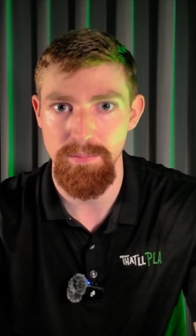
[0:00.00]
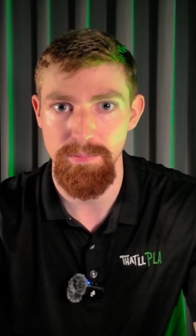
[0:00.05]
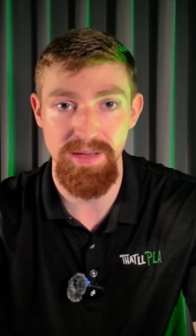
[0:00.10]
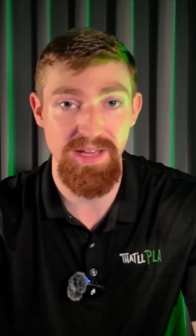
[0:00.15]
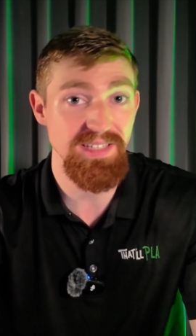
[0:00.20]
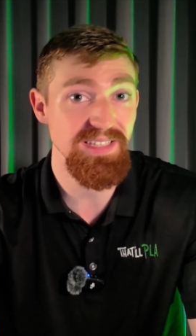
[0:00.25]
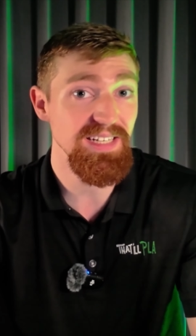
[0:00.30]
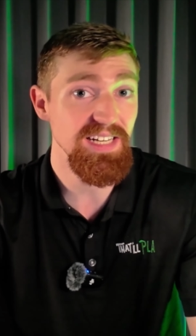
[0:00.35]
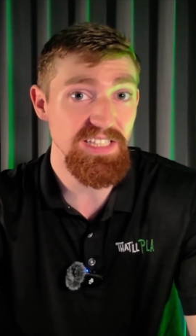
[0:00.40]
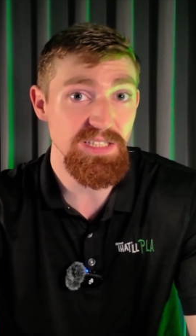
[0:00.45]

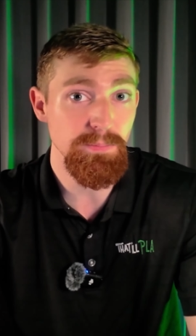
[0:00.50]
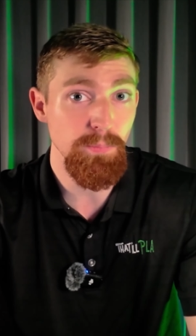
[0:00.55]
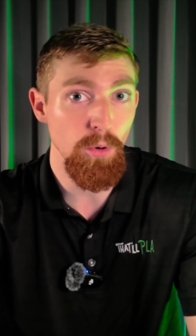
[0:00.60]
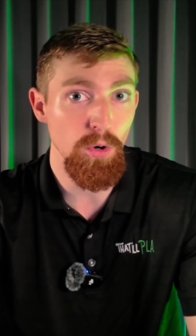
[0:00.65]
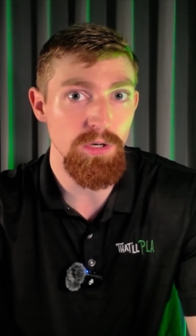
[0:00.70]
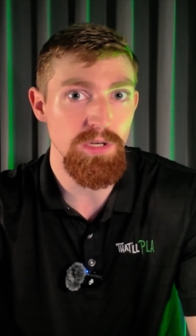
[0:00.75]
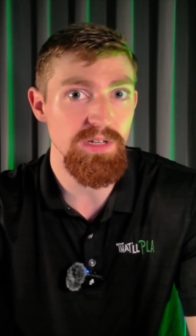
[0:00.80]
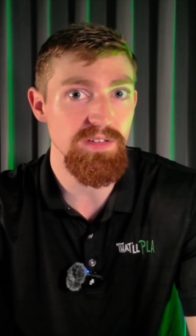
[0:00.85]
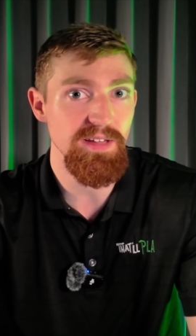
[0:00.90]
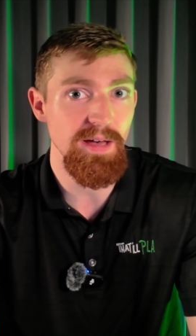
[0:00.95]
Because it is
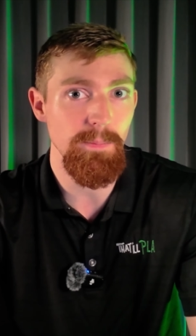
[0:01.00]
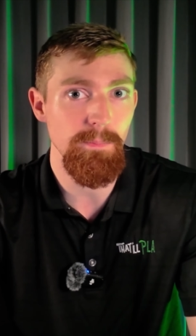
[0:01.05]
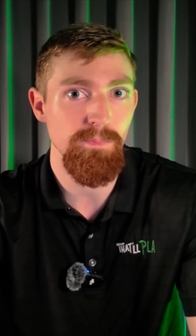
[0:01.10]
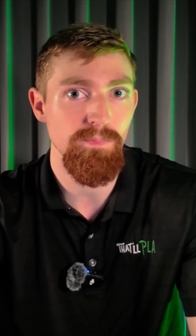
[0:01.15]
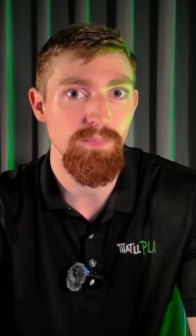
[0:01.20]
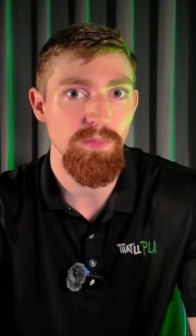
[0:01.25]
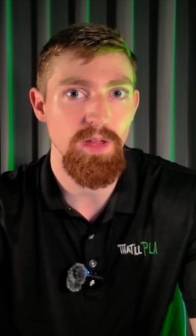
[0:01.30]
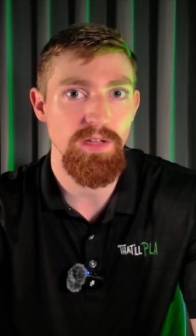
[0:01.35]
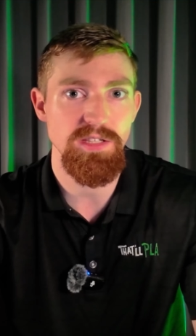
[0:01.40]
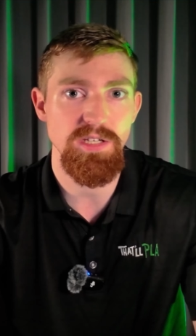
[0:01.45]
important to them.
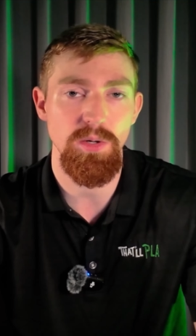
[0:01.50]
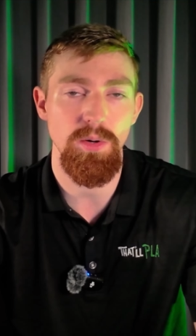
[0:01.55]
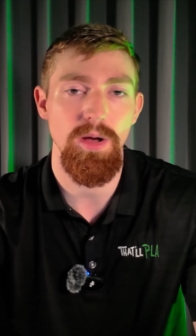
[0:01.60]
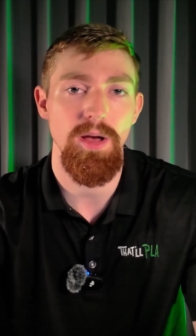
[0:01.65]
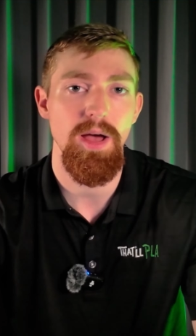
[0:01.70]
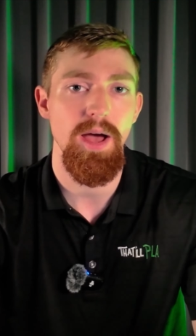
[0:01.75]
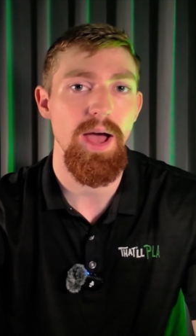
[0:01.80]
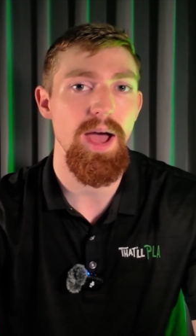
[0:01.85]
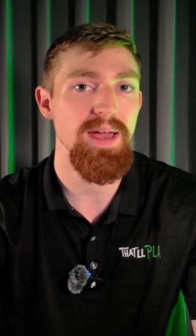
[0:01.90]
And so